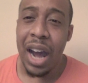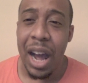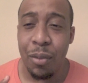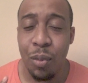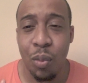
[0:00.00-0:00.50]

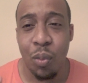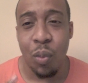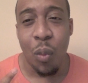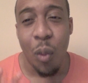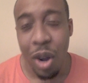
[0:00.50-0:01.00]
I
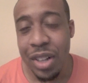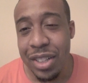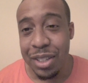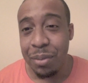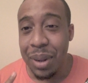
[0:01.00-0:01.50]

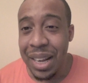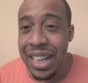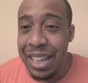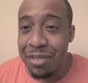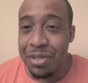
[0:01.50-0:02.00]
want to
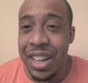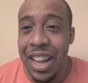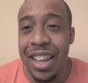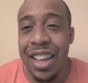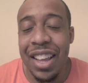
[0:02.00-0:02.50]
believe
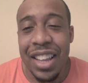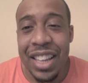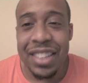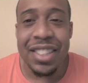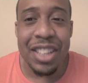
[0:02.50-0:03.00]
that
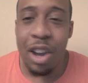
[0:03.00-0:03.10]
he's the